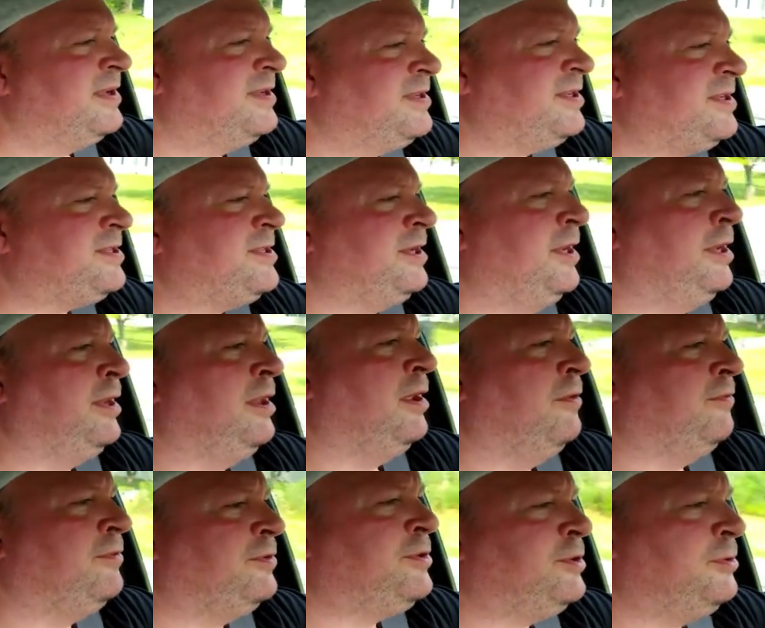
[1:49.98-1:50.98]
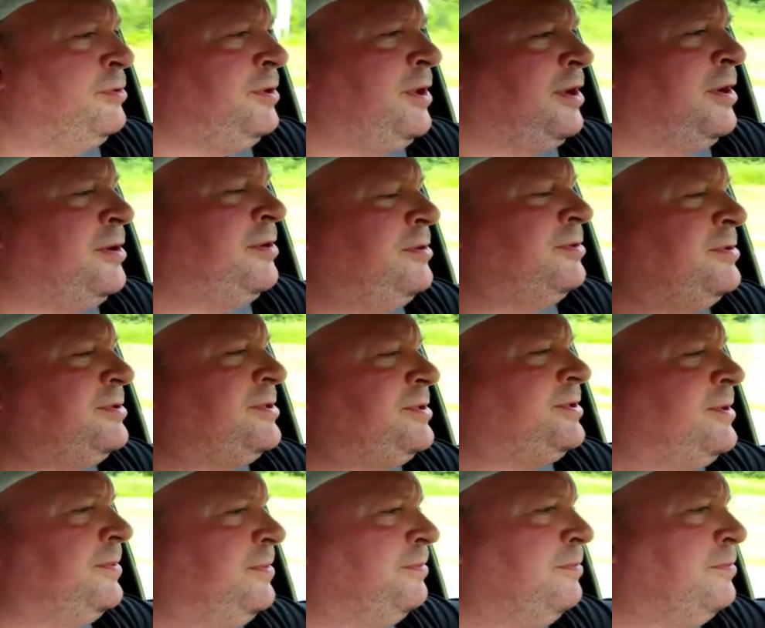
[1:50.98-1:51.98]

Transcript: just a little over two years.